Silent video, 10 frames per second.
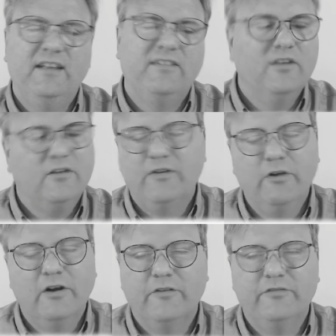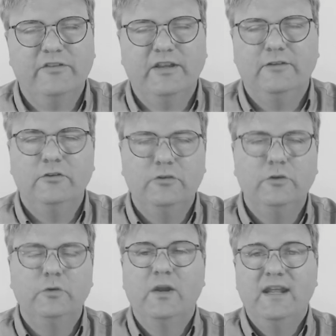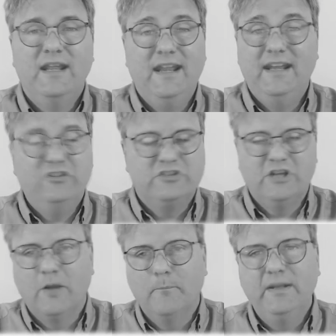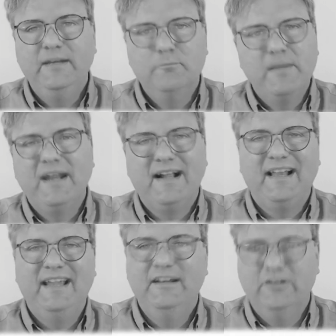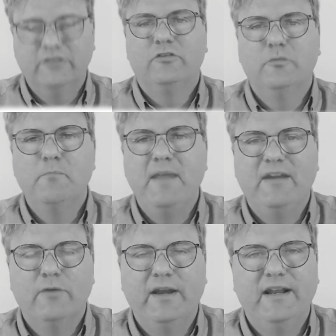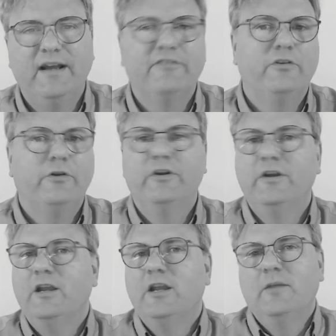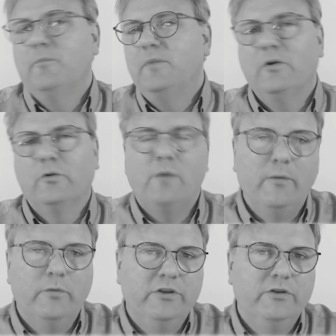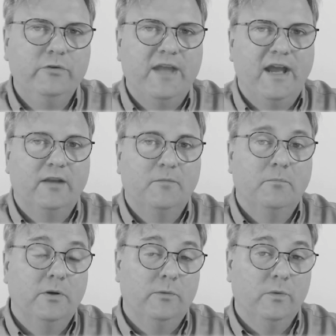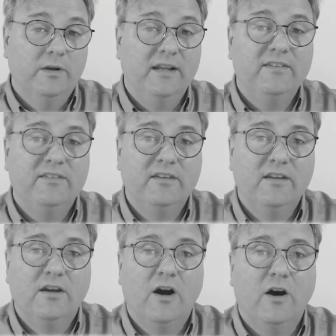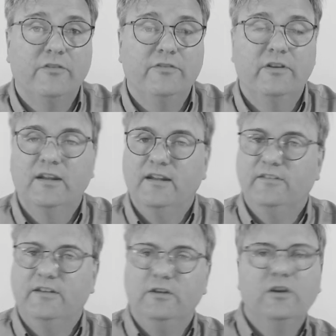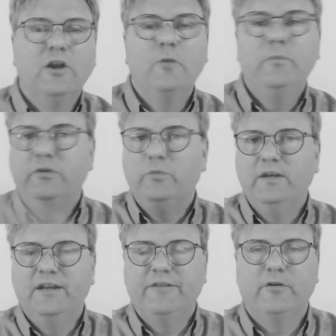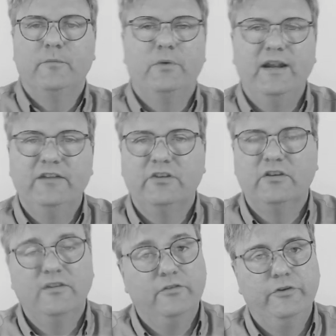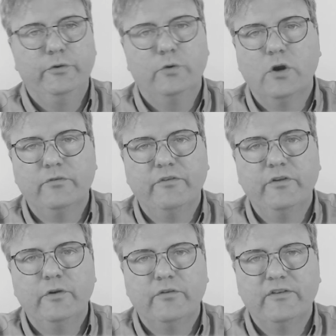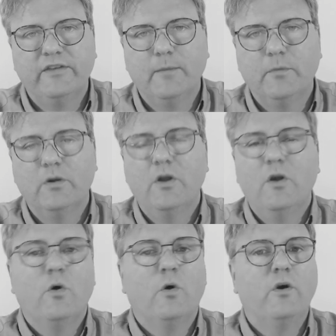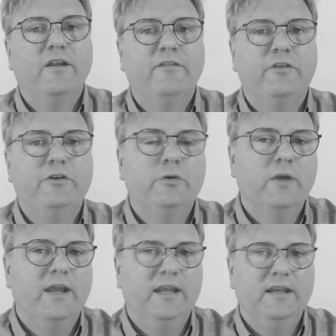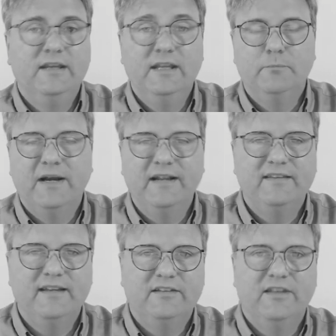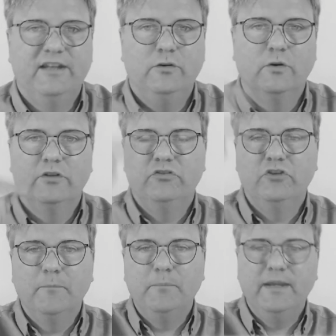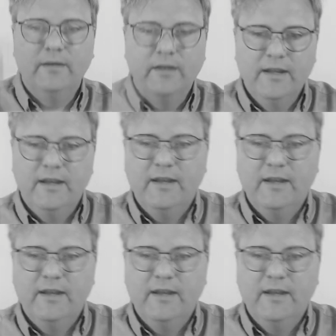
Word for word: It's not very often that you do a just a complete make clean just to make right after, because why would you do that? But what is often is that you go between different branches. If you do code review, for example, or if you do a git bisect, that you're jumping